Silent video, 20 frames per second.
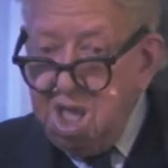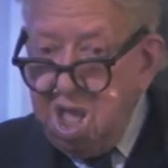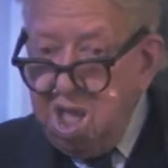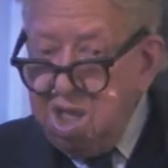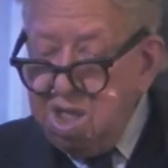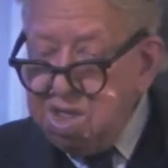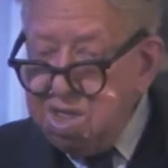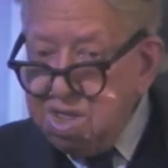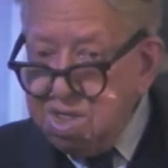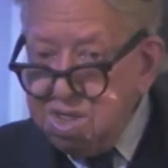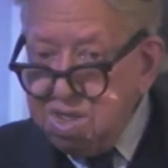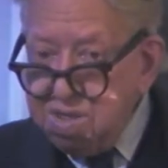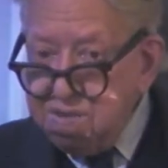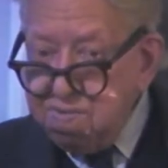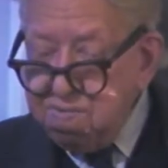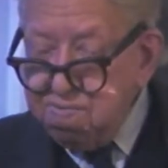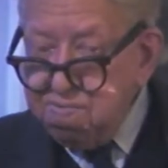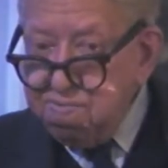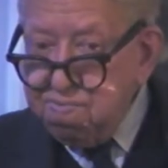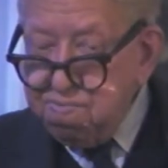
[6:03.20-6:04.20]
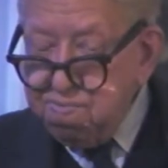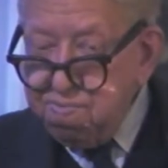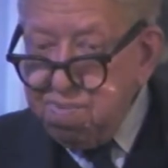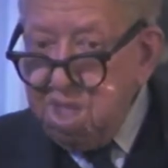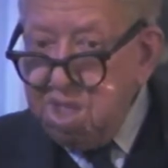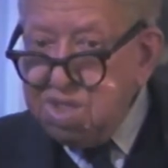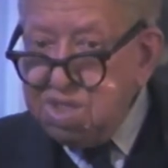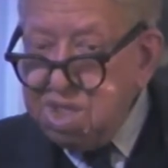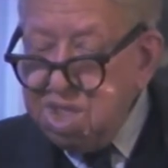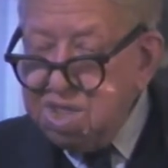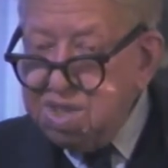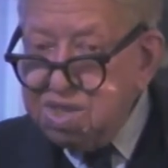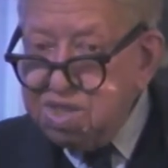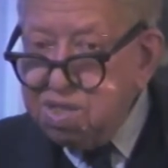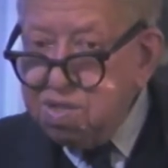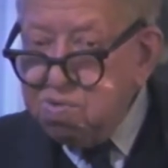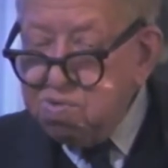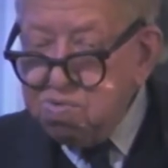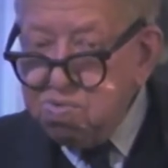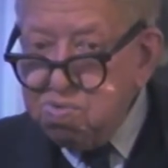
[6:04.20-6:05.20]
I, I
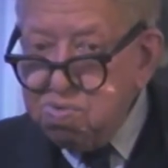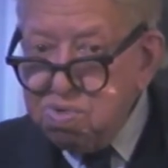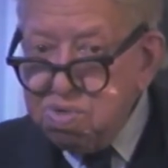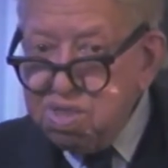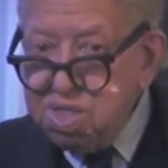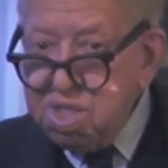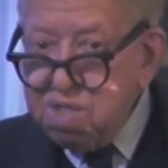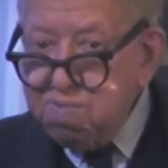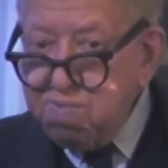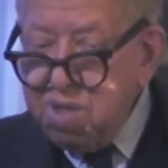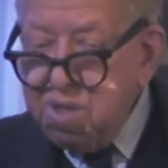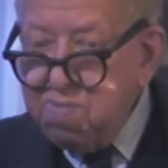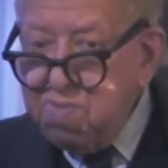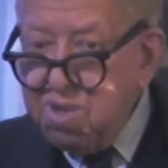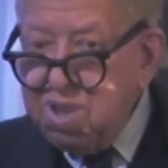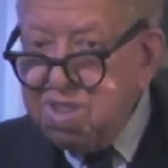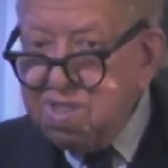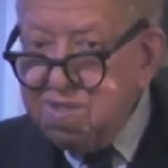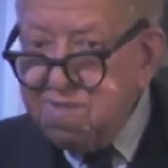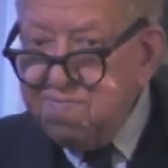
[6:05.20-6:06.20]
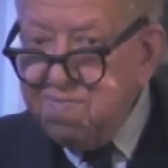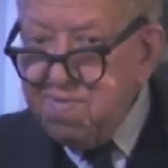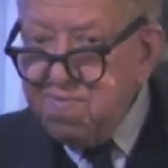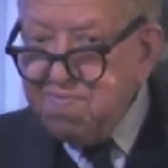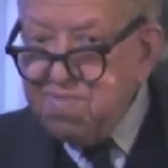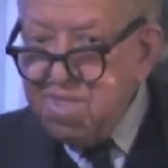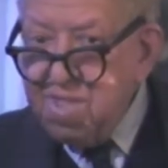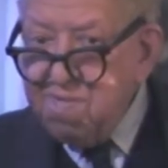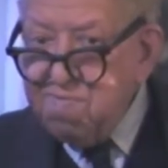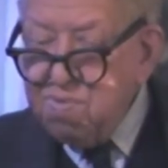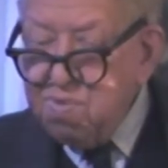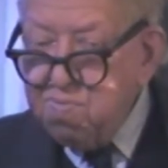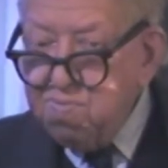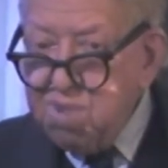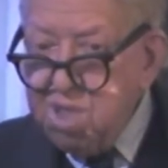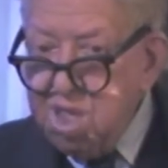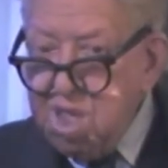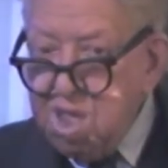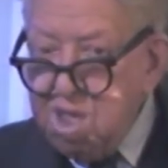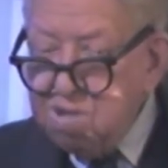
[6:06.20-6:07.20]
said to these people at the Fifth
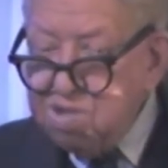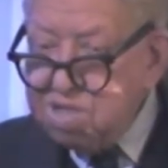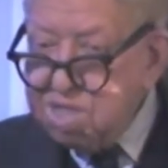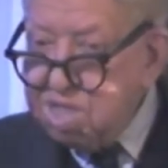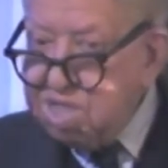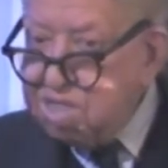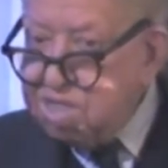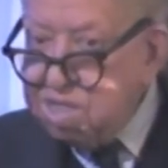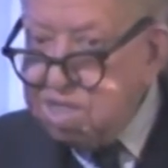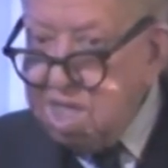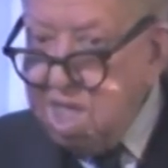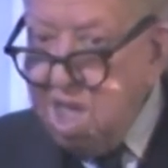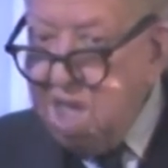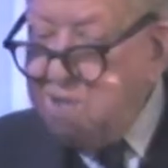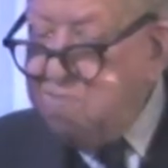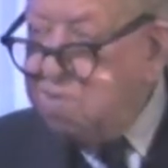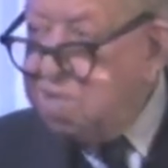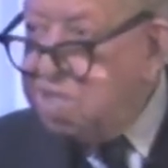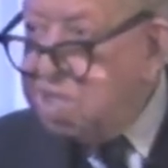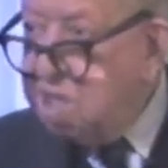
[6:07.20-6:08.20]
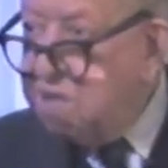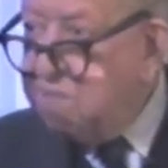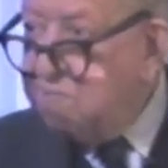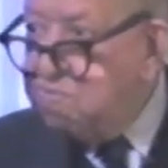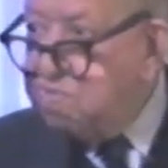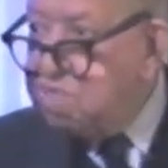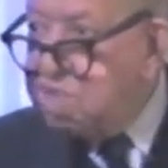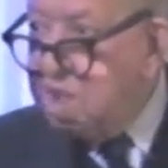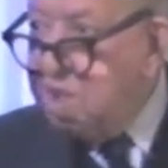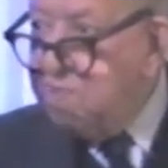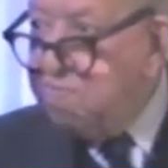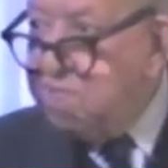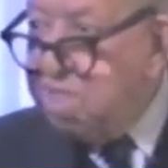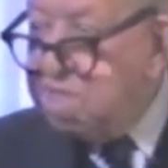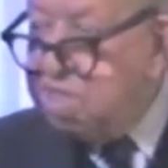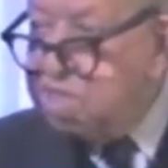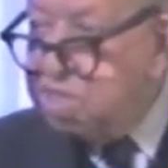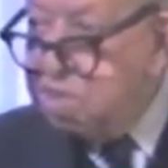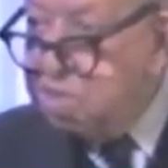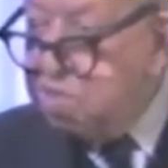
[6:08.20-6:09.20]
Avenue Playhouse, and I was out of a
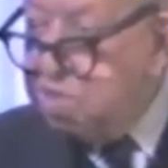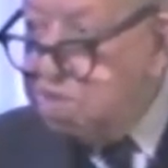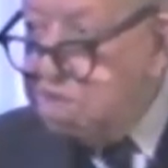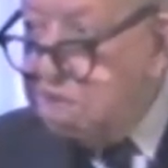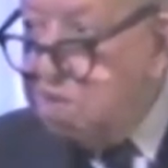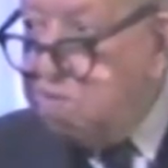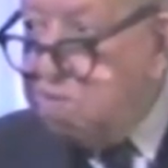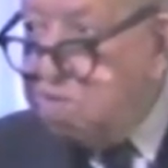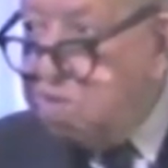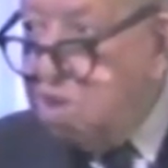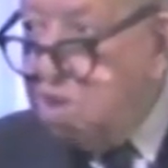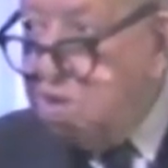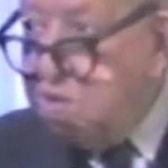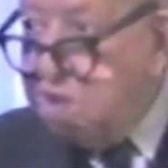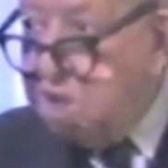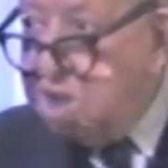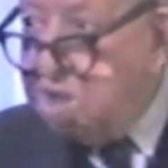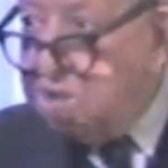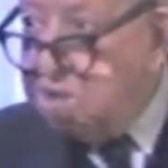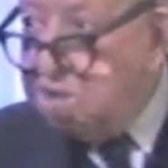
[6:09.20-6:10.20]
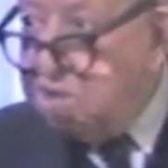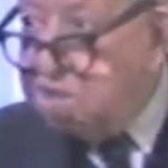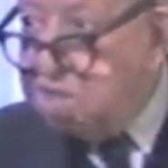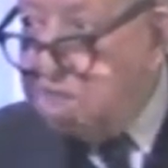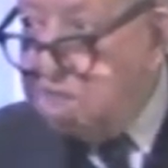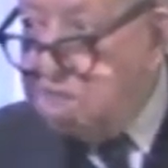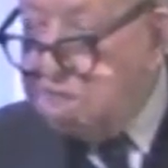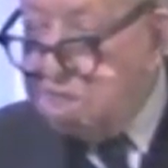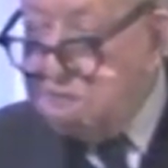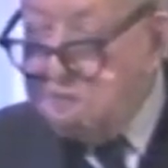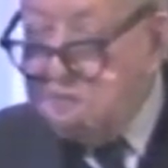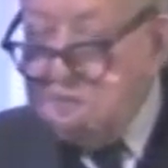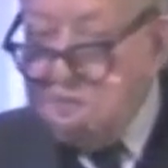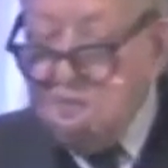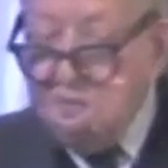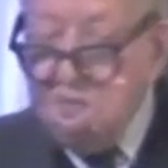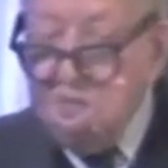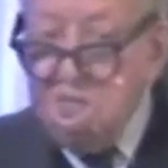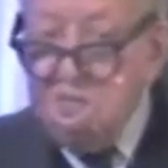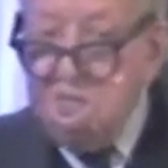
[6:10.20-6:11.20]
job then too, and that was all right because uh,
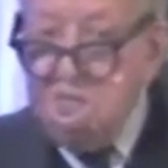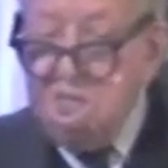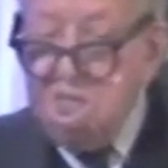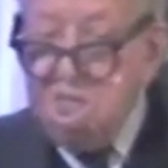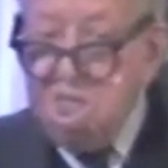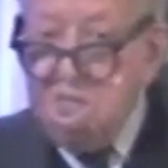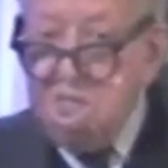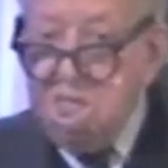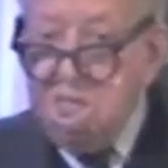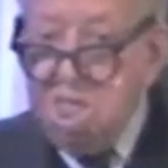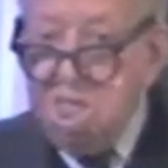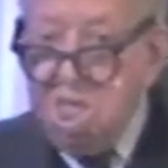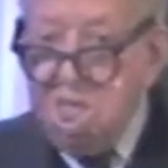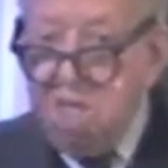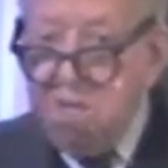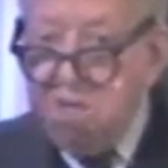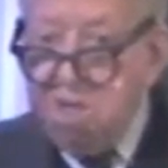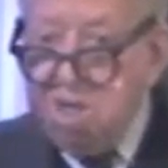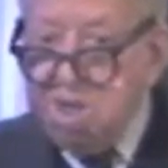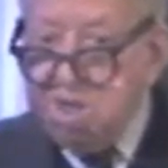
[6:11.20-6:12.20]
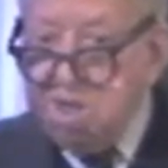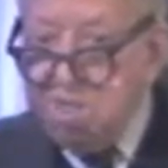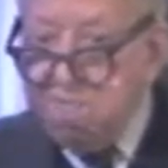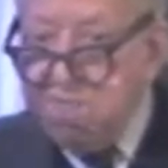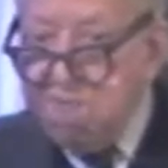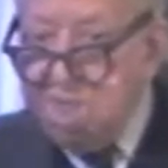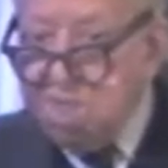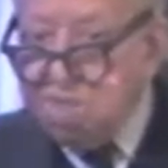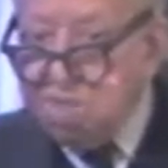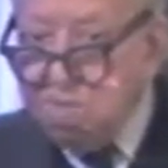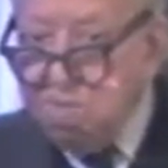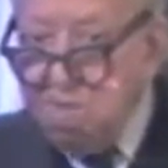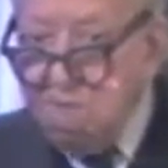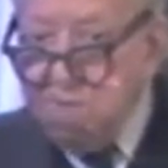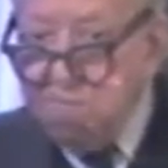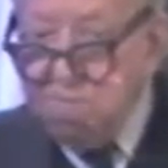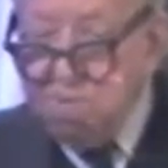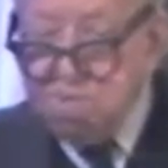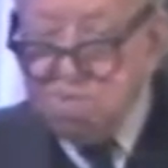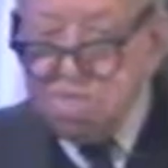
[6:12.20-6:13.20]
I wanted to get back to
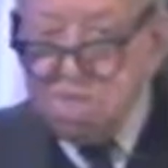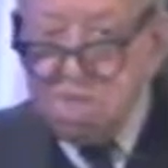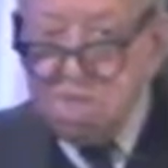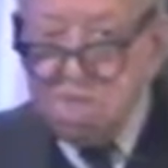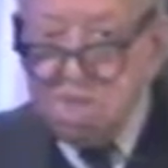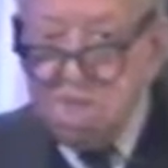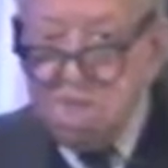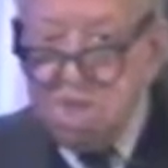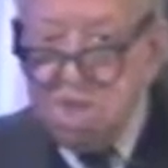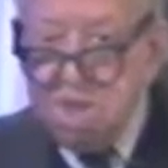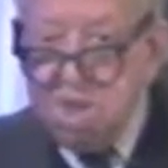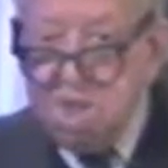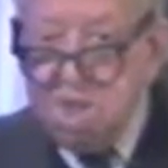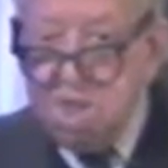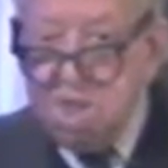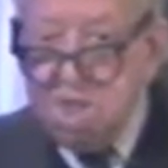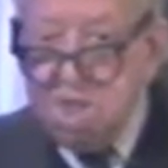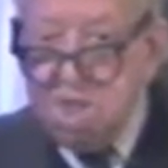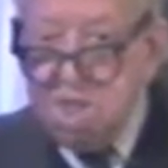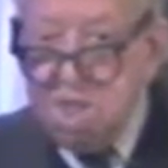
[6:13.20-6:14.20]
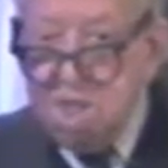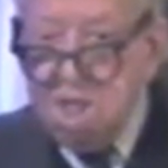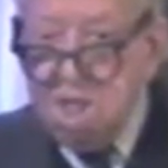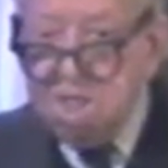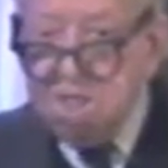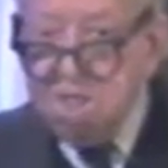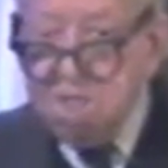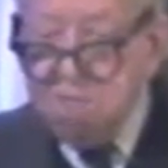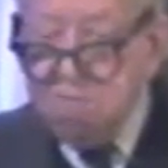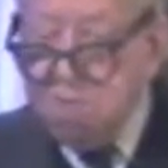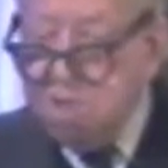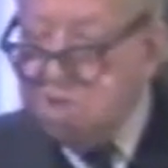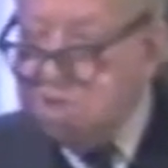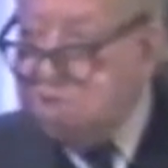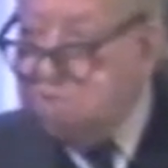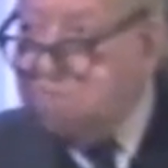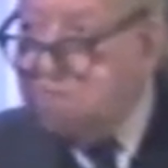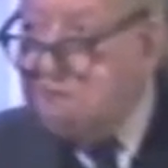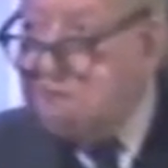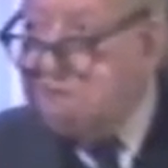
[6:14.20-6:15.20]
my music. And uh, I said,
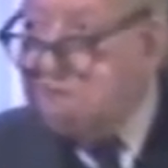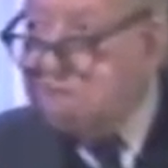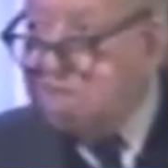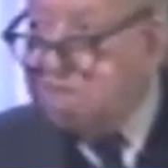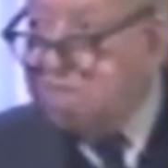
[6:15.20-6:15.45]
well, goodbye.